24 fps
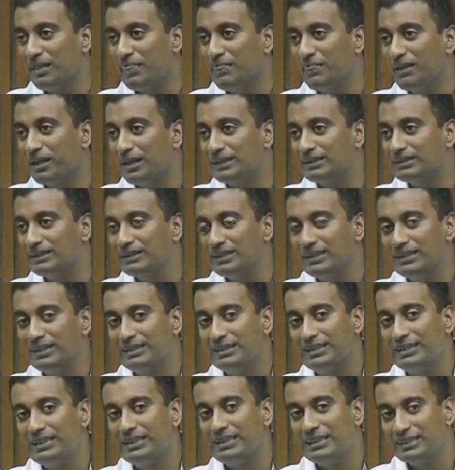that
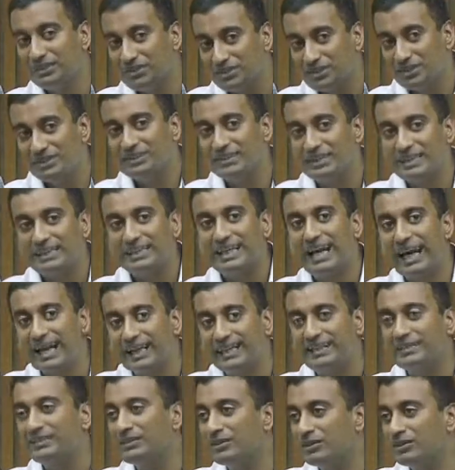the intrinsic
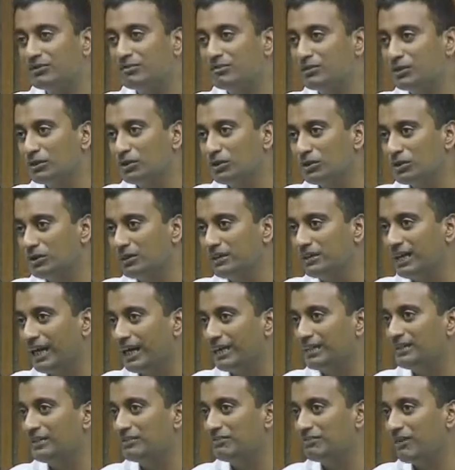character of the good
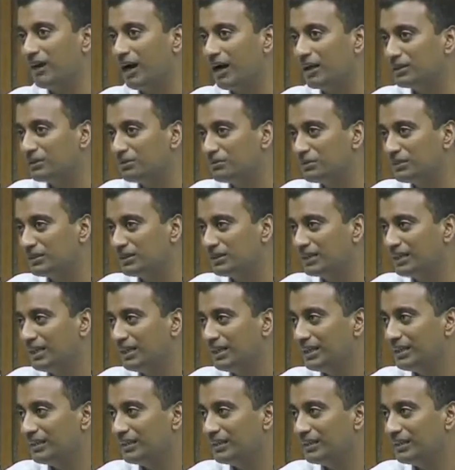kind of argument,